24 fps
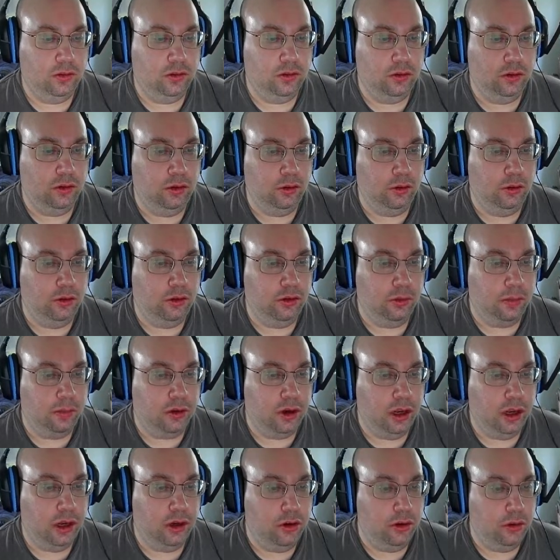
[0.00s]
use your
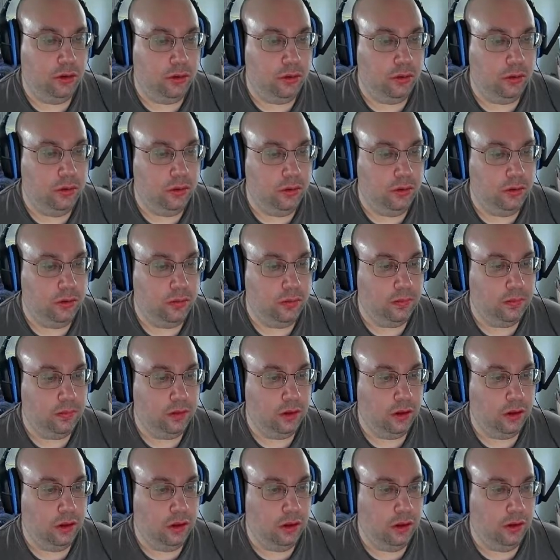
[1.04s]
brain, dude.
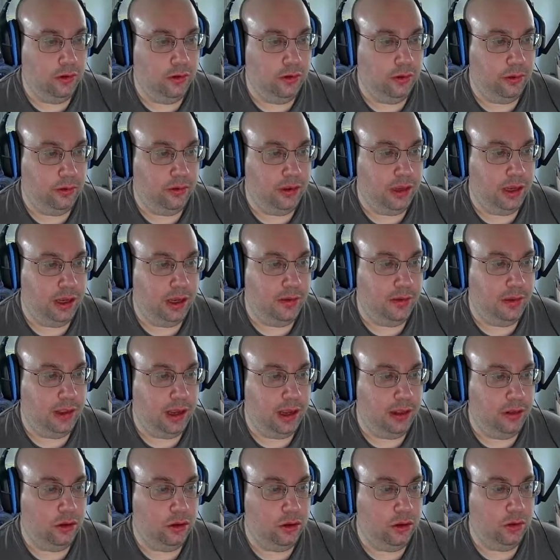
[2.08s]
So take out
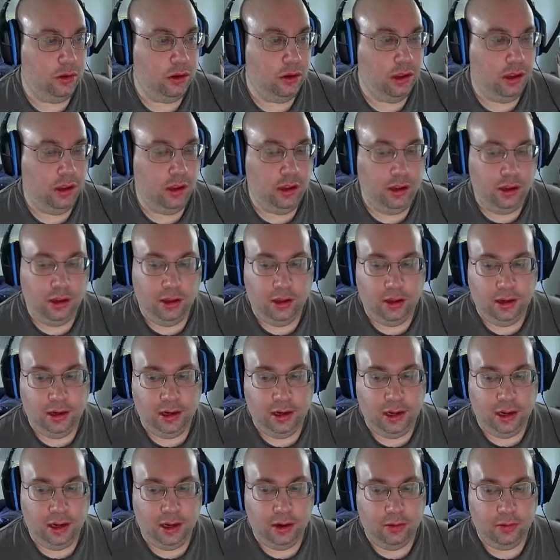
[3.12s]
that loan.
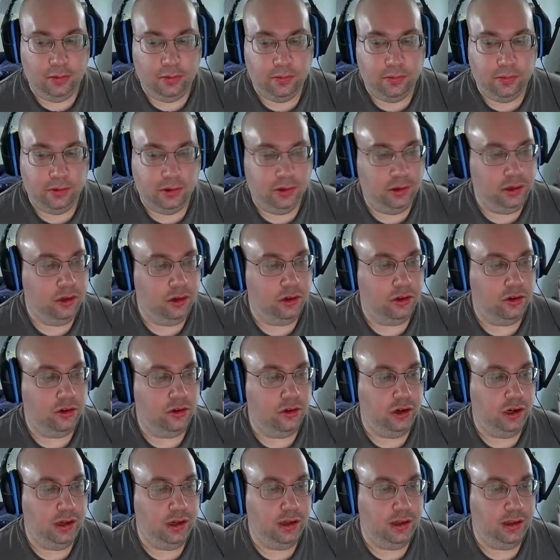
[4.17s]
Now, little
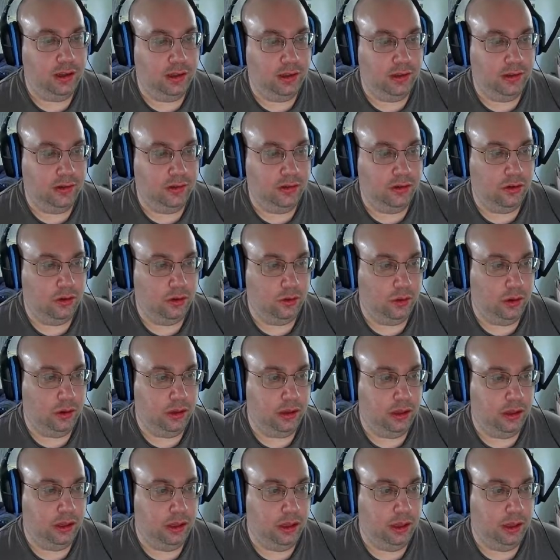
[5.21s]
trick is to
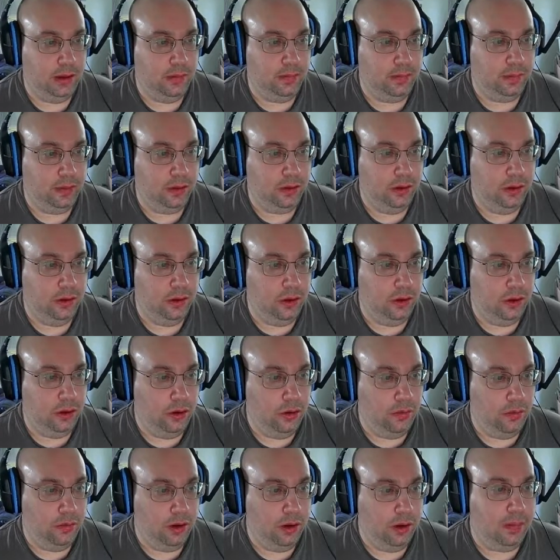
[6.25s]
quickly
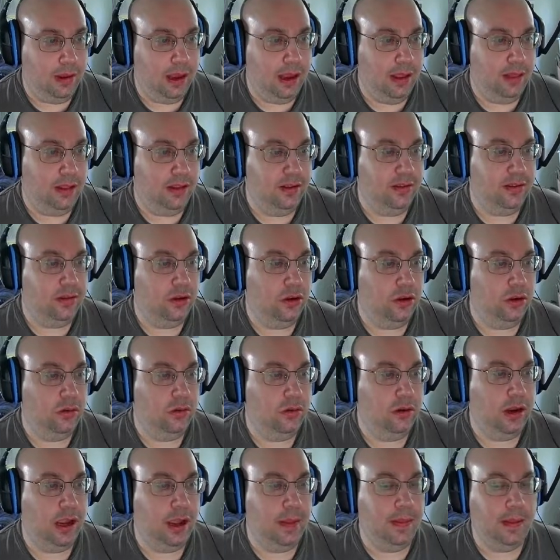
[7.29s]
repay this
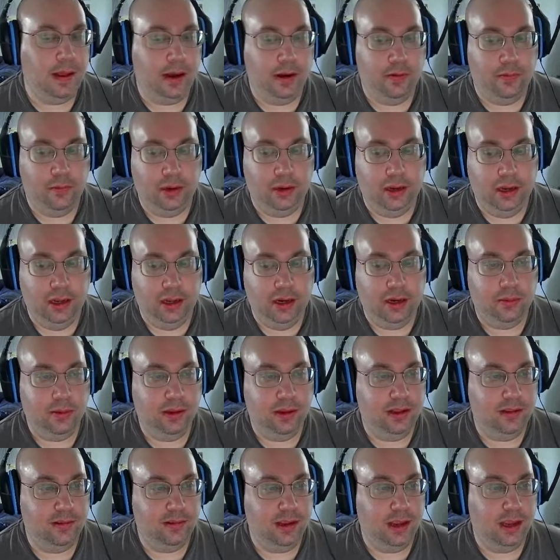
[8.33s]
loan, and then if we need it, we
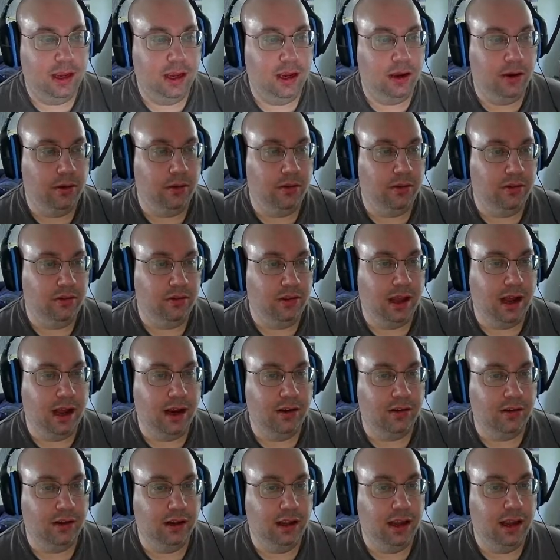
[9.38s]
can take out that
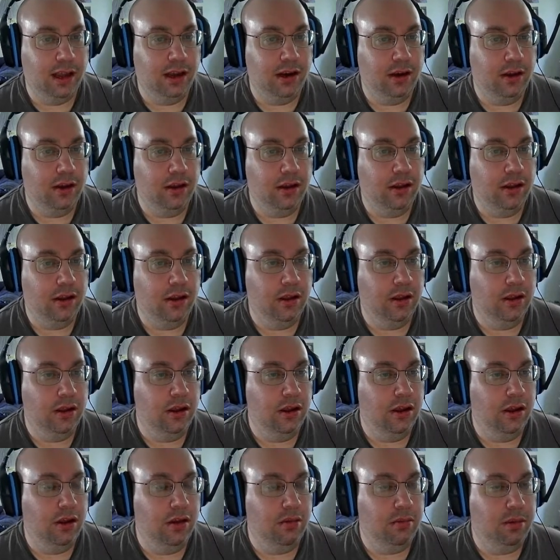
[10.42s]
again.
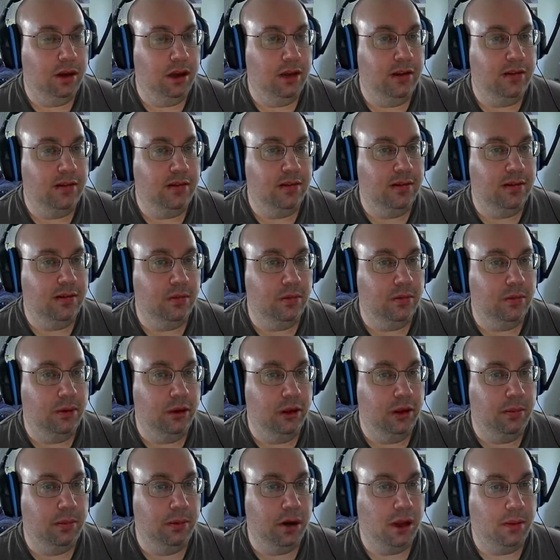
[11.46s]
But
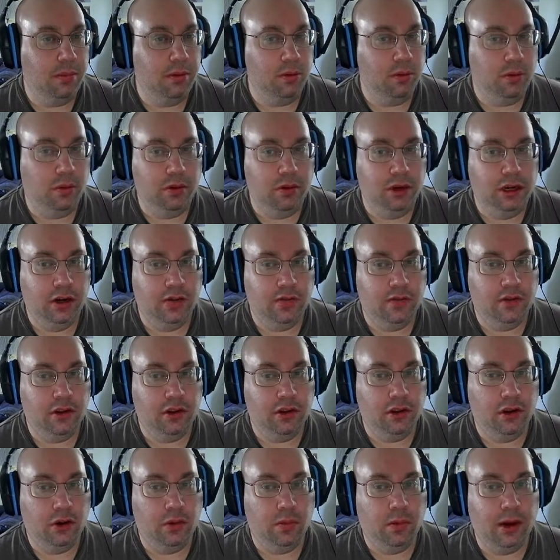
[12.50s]
we probably won't need it for a
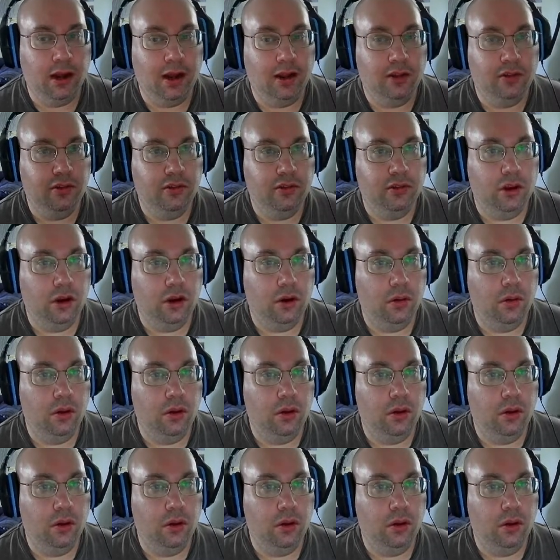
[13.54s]
little while, so